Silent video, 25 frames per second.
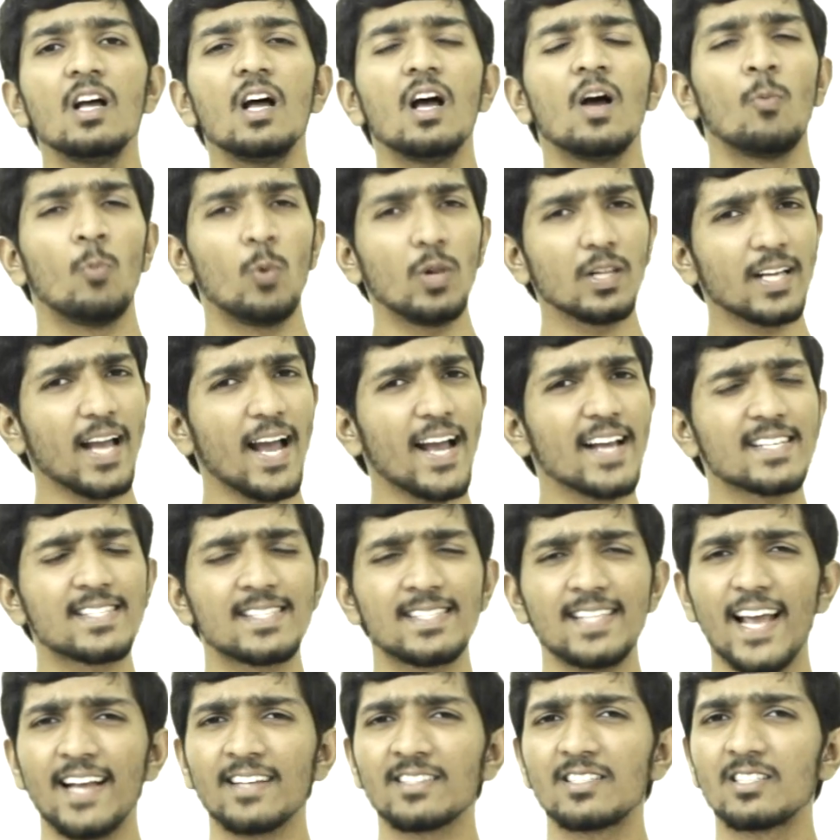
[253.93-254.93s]
Well guys,
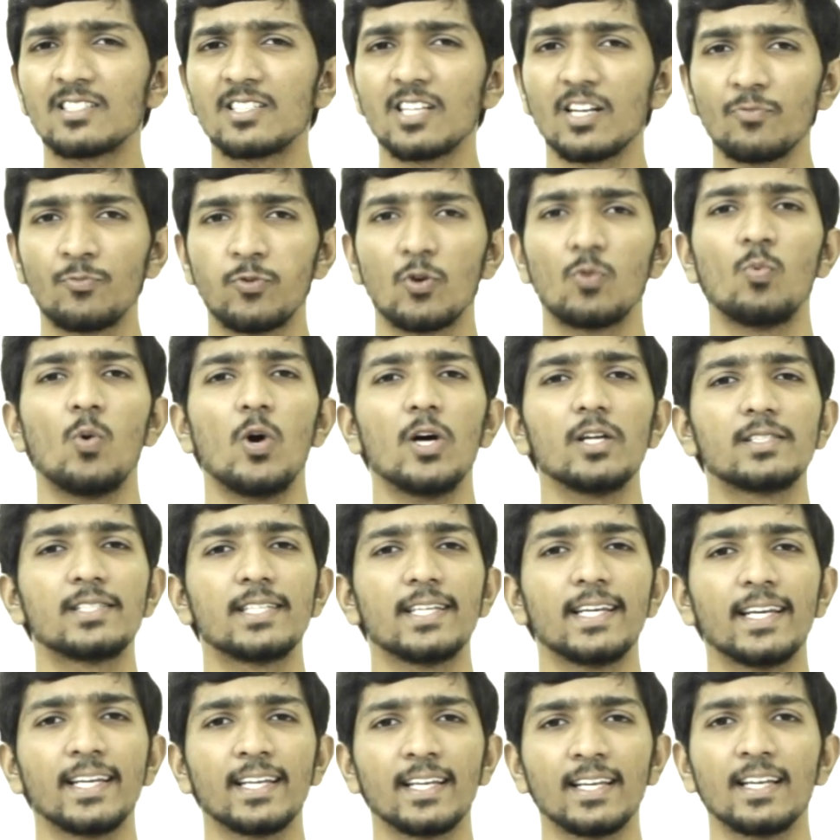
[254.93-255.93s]
thanks a ton for
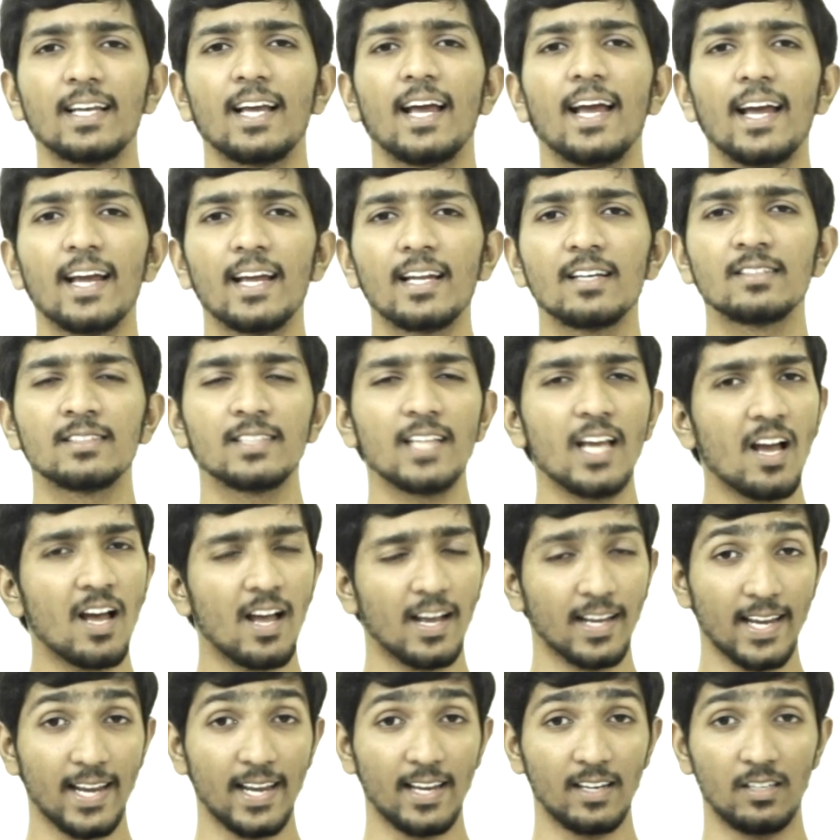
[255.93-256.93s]
watching, and yeah,
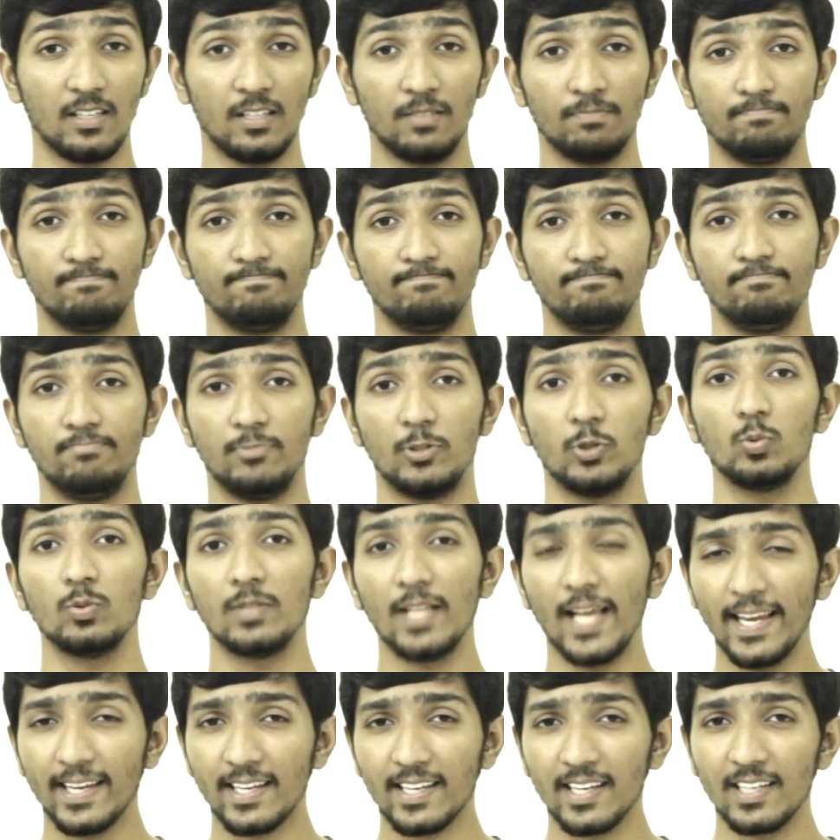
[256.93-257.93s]
again, do
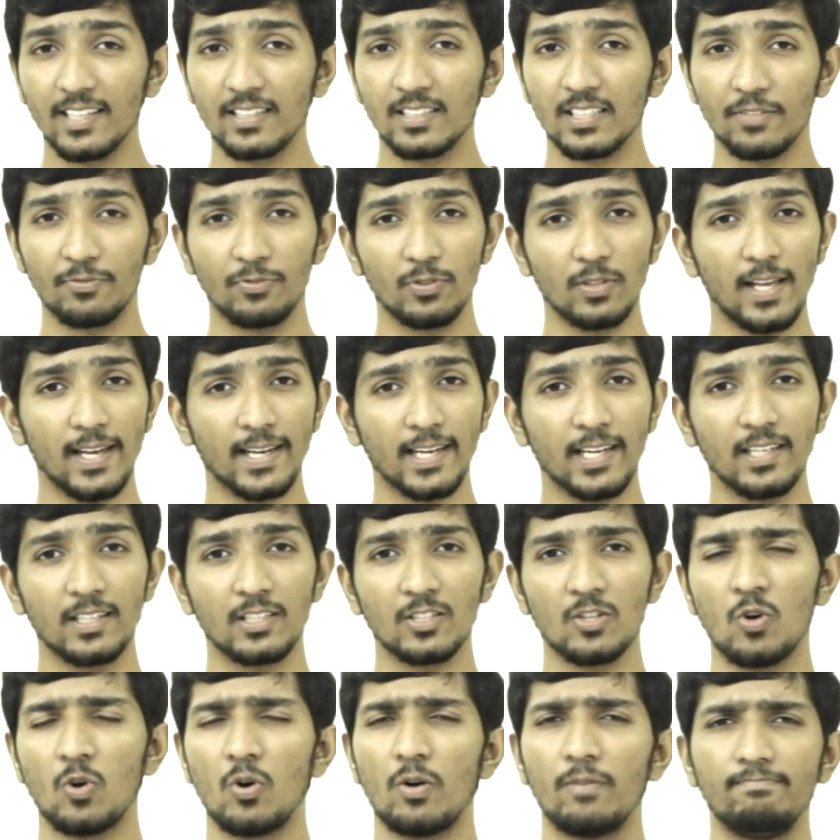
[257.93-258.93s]
like it if you like it,
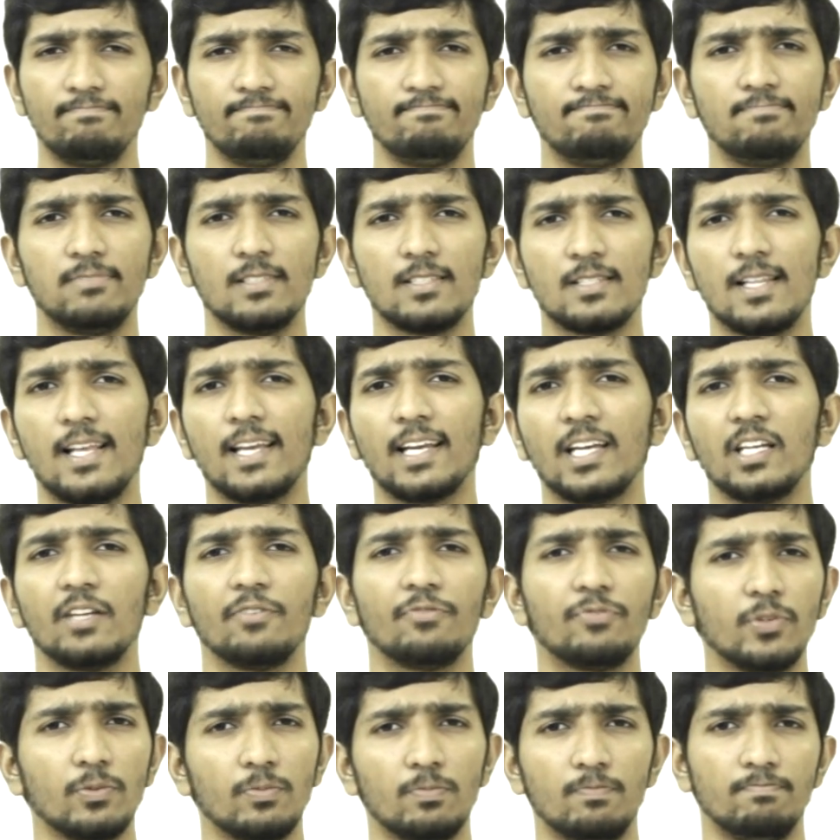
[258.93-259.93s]
or dislike it if
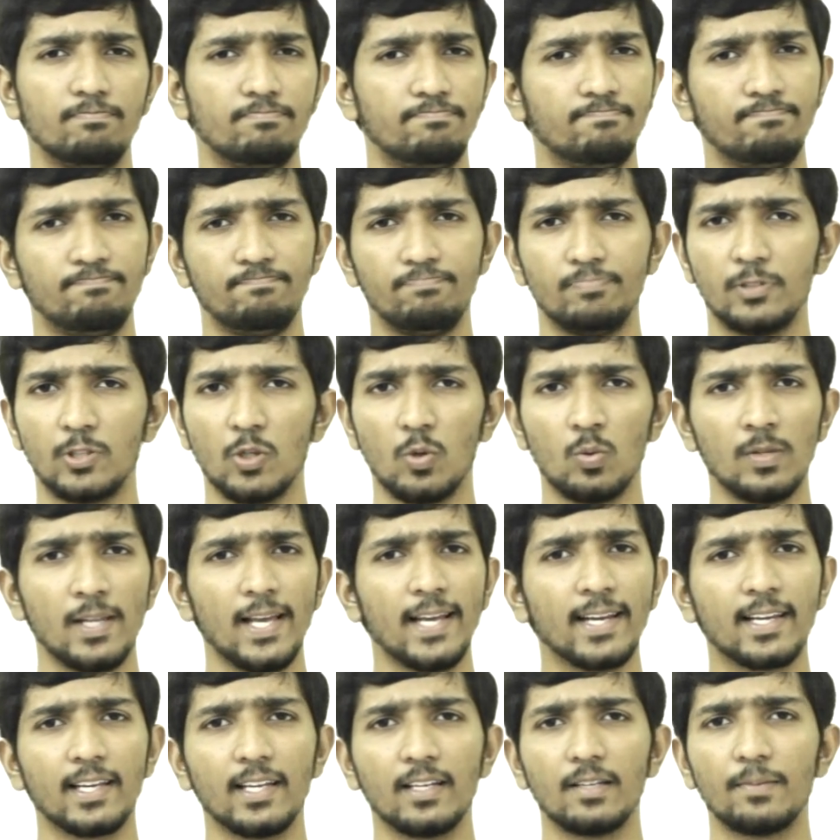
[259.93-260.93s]
you don't
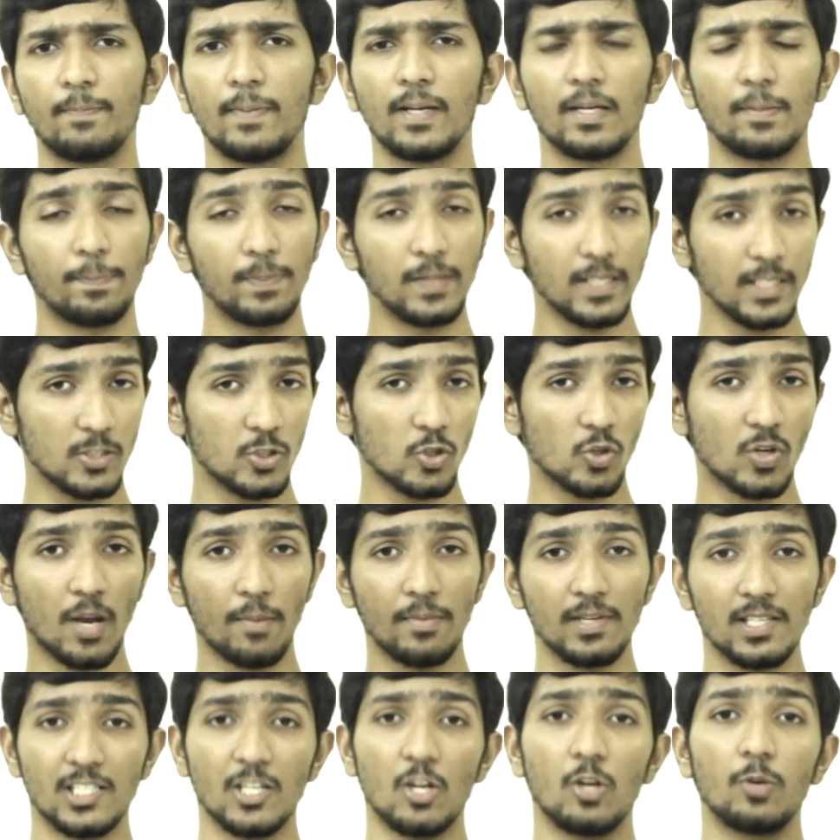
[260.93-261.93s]
like it, but please do
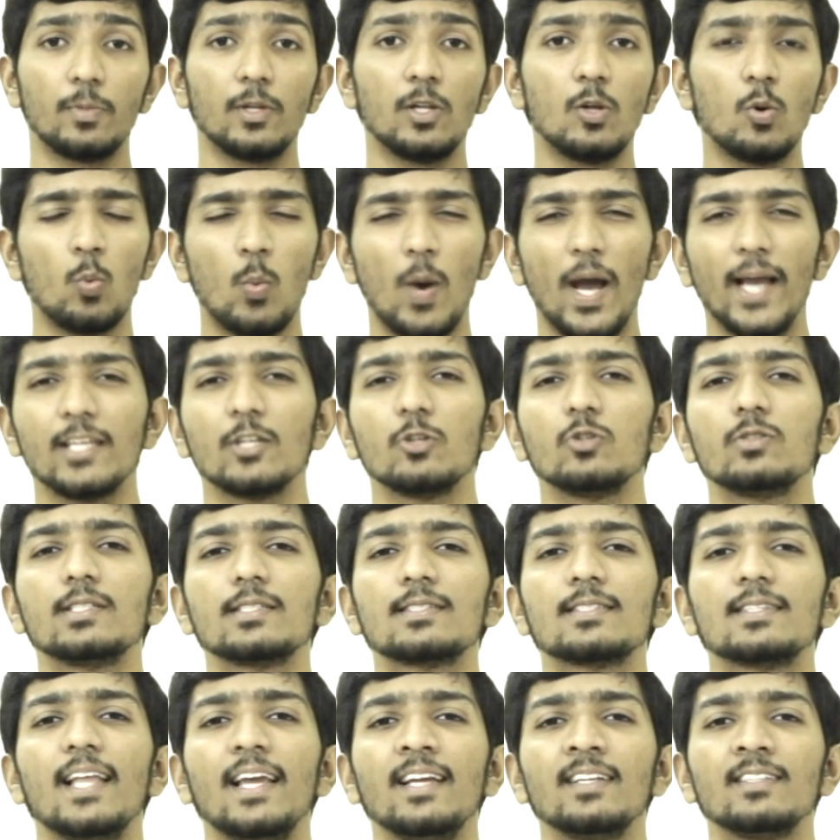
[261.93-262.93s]
comment down below why you
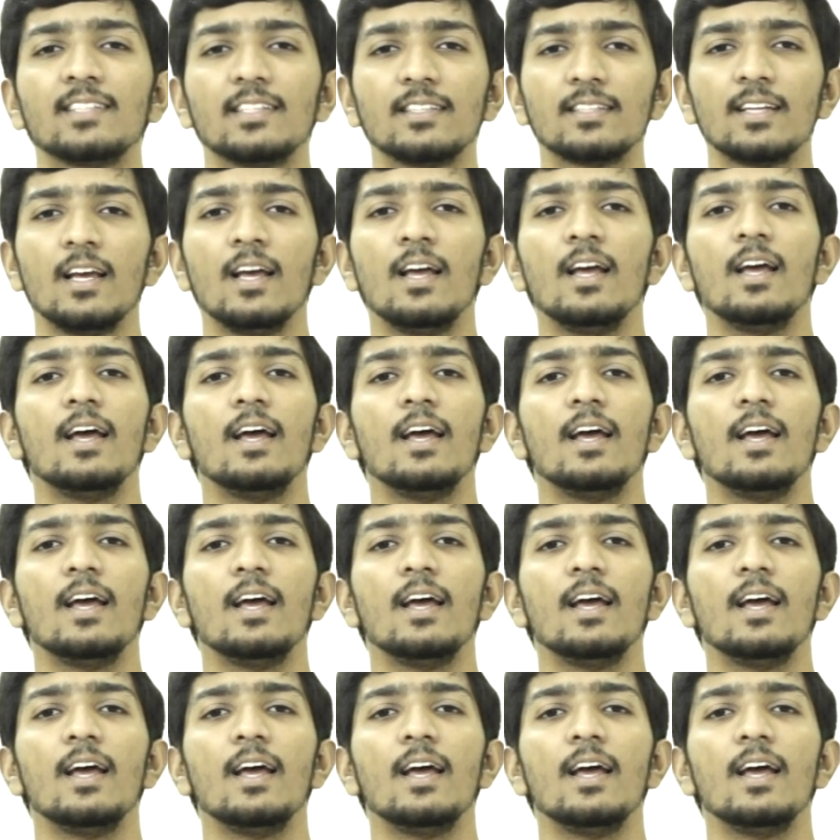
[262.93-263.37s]
disliked it.